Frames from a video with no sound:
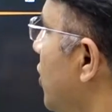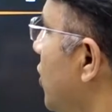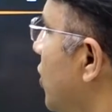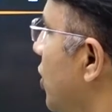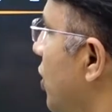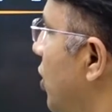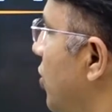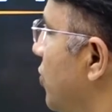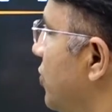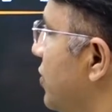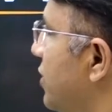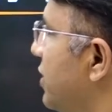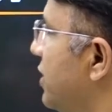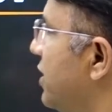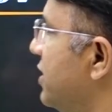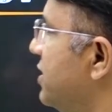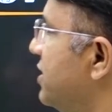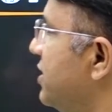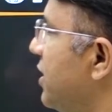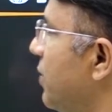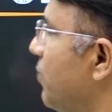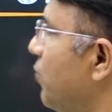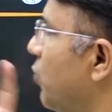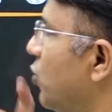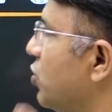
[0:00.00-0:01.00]
Now this is
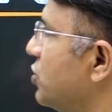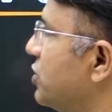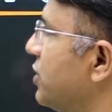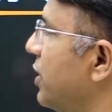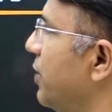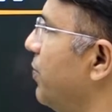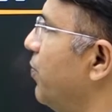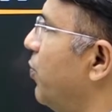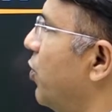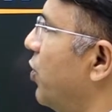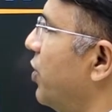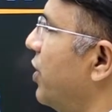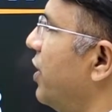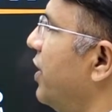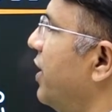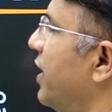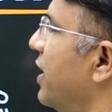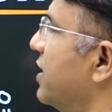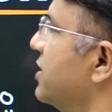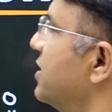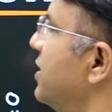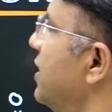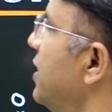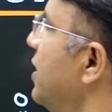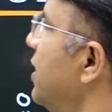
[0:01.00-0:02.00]
the most important
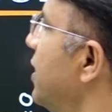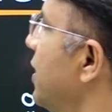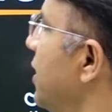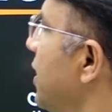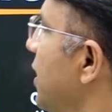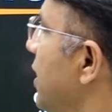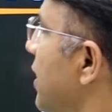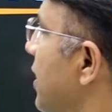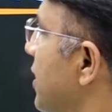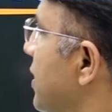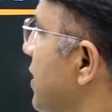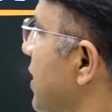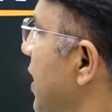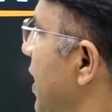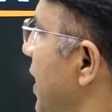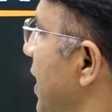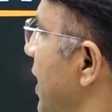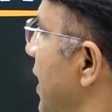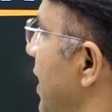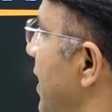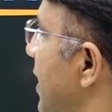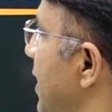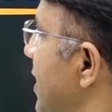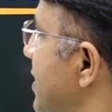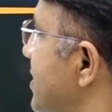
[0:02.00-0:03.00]
reaction, the
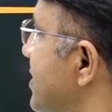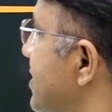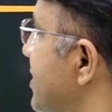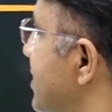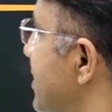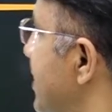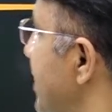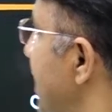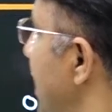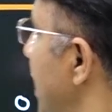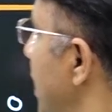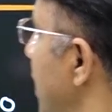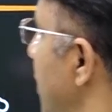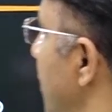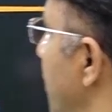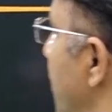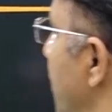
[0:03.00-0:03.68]
industrial